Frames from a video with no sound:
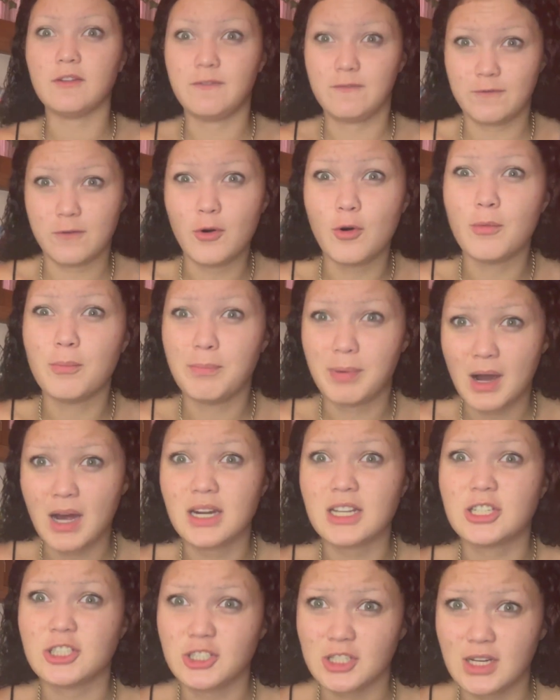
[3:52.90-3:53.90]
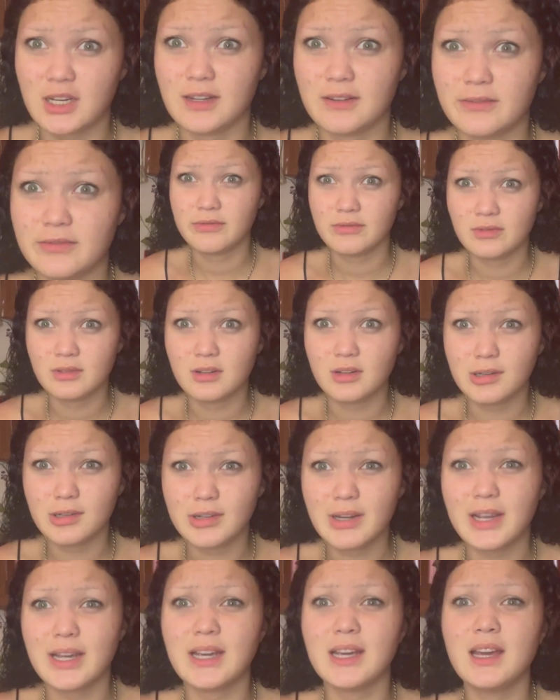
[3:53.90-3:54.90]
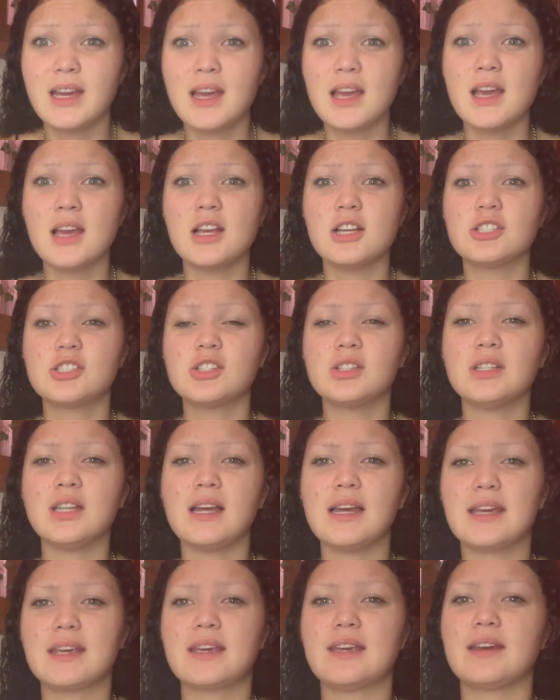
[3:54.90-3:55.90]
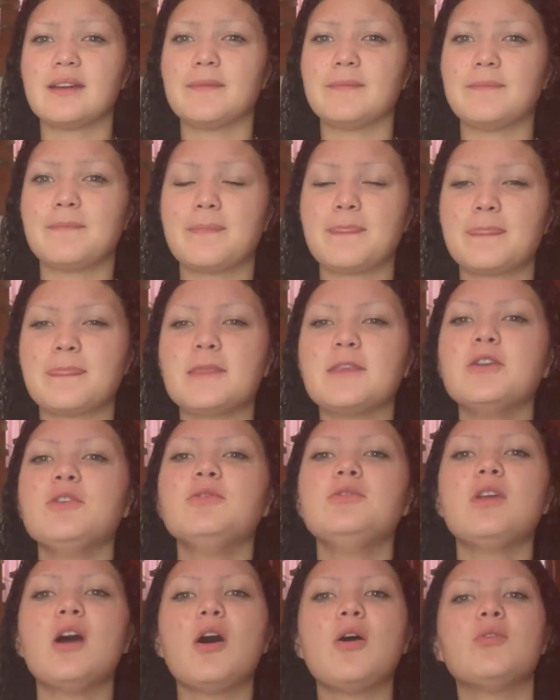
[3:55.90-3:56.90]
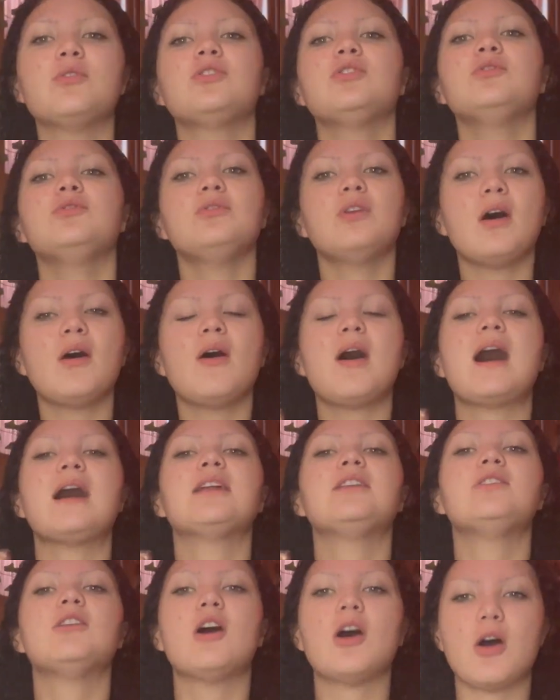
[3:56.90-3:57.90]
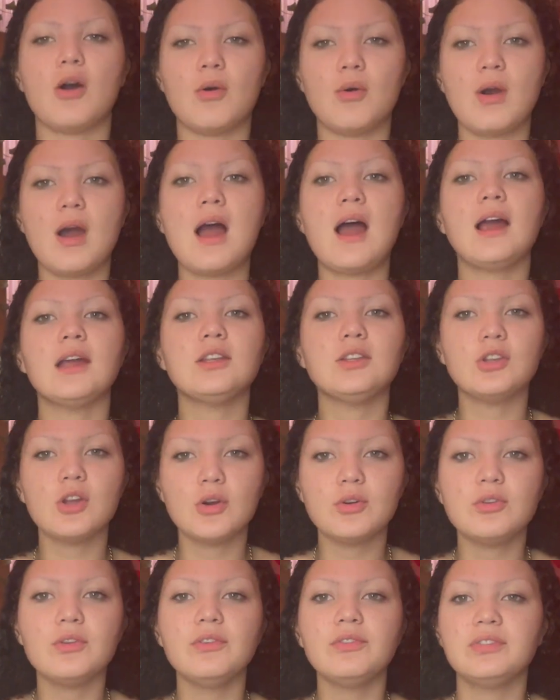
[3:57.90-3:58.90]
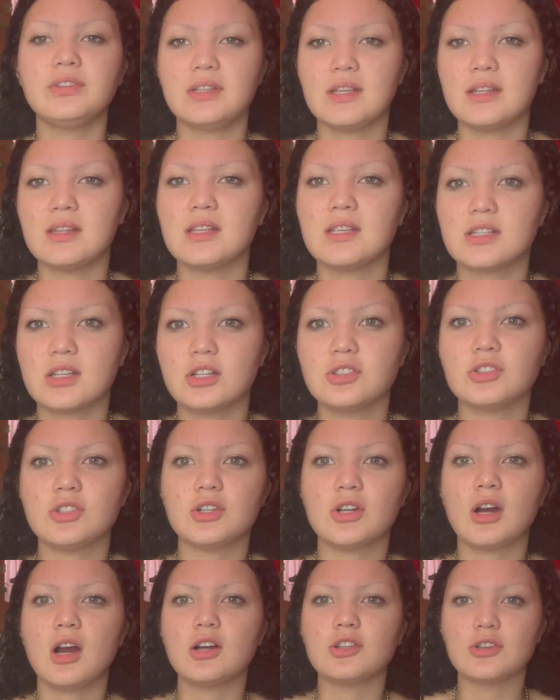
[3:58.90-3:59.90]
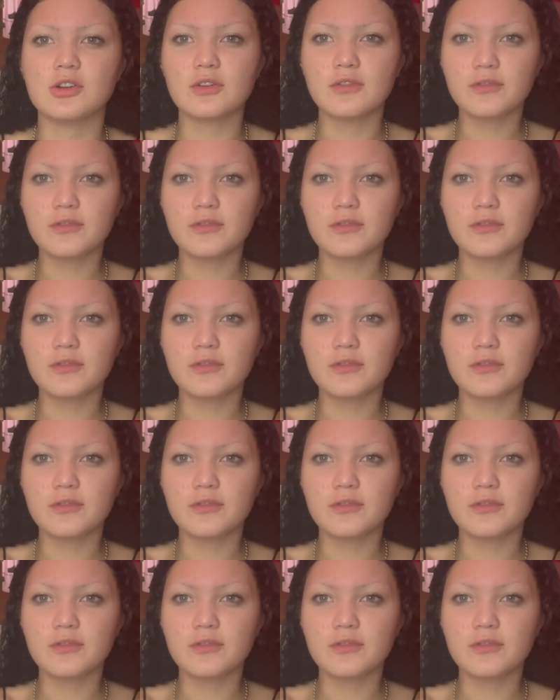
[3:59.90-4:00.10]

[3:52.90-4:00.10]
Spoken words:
full body shave. Okay. So, like, I know you've seen this on your